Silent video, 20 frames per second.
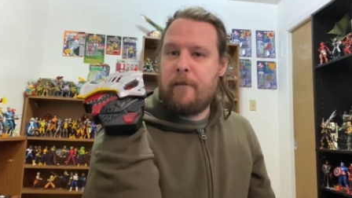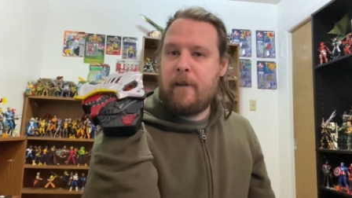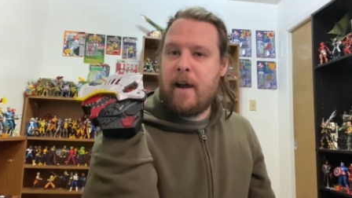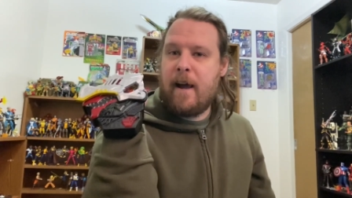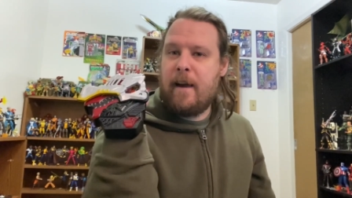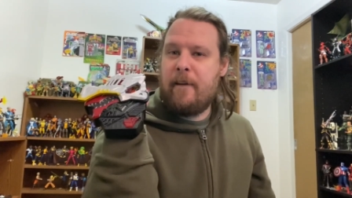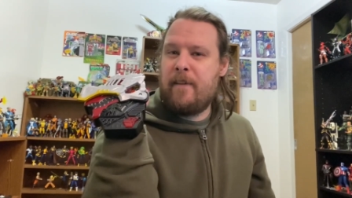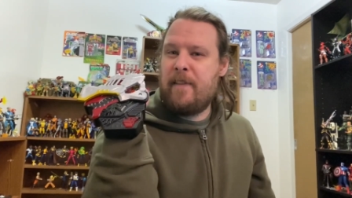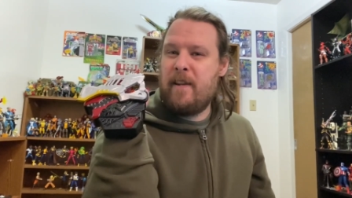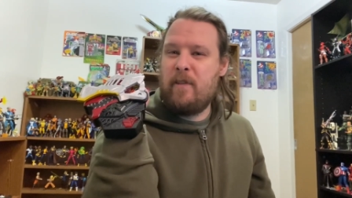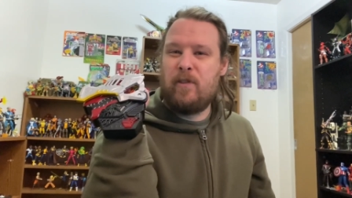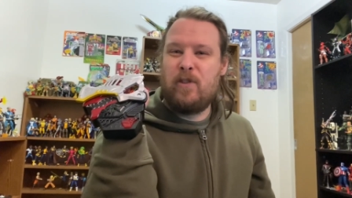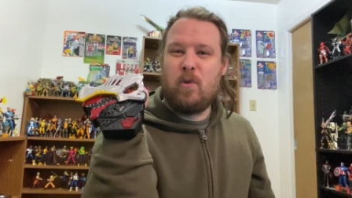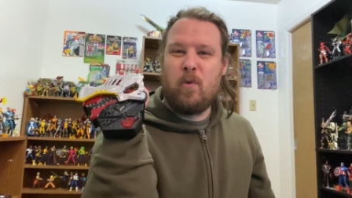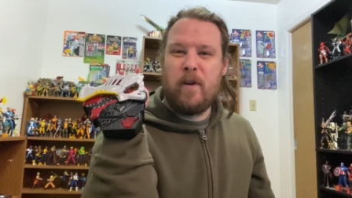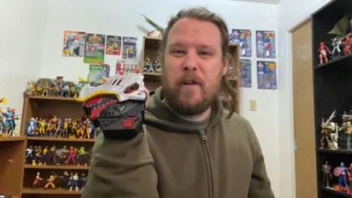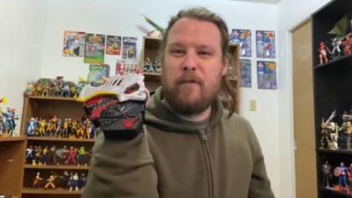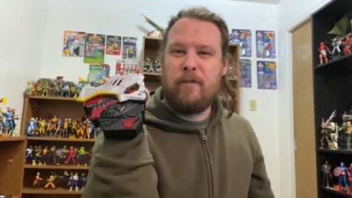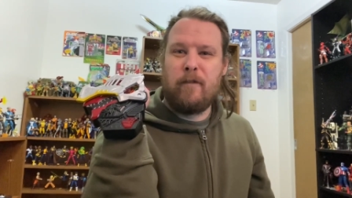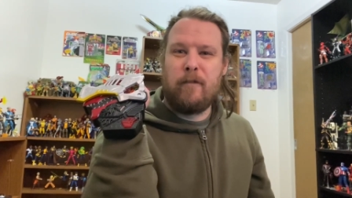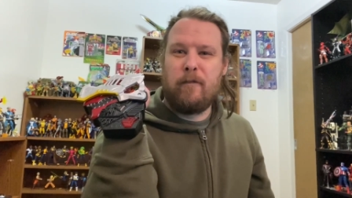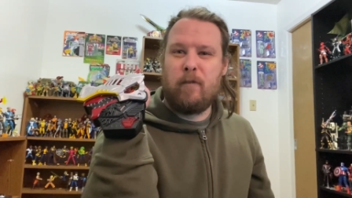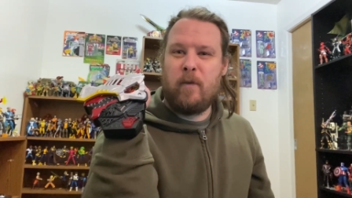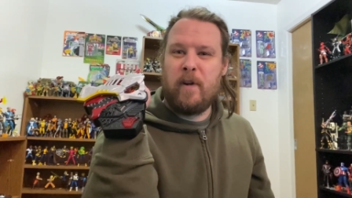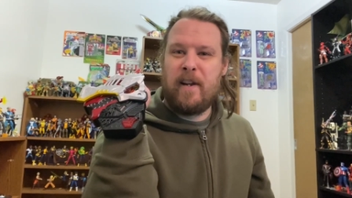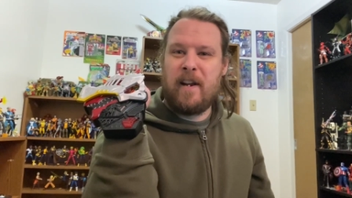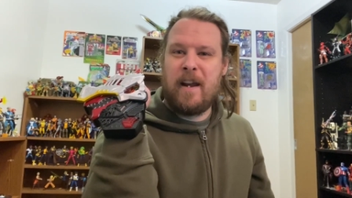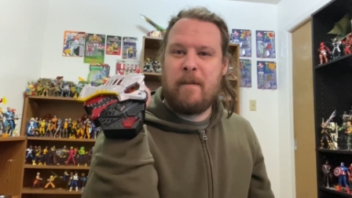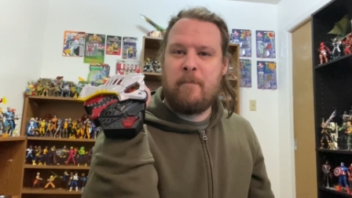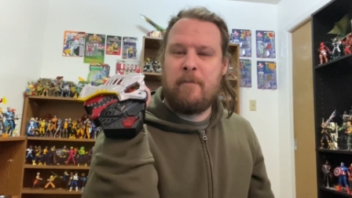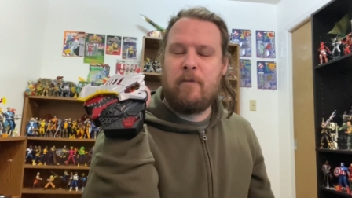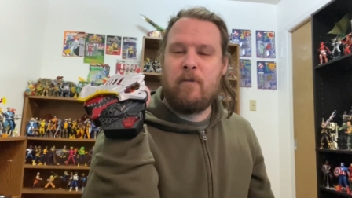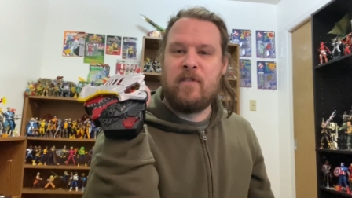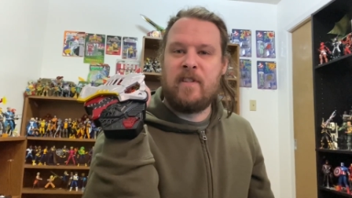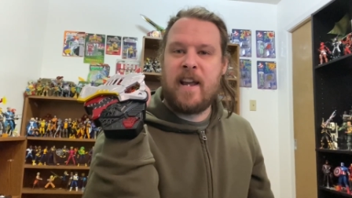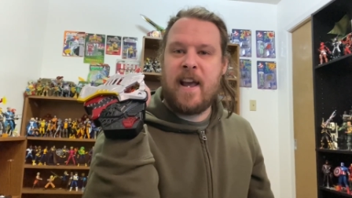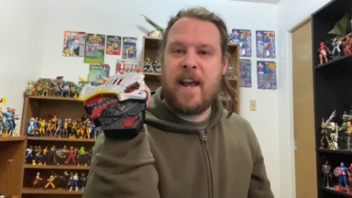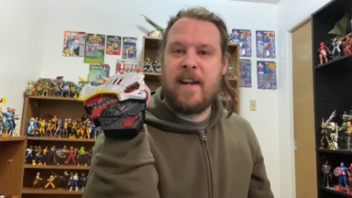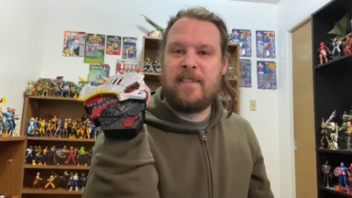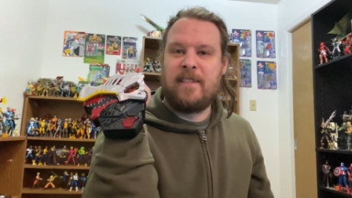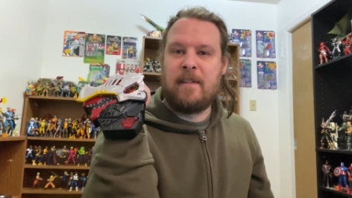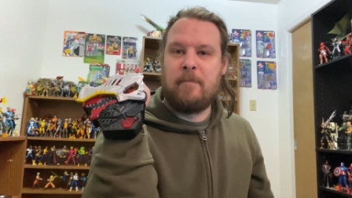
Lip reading: I think it was $24.49 before tax,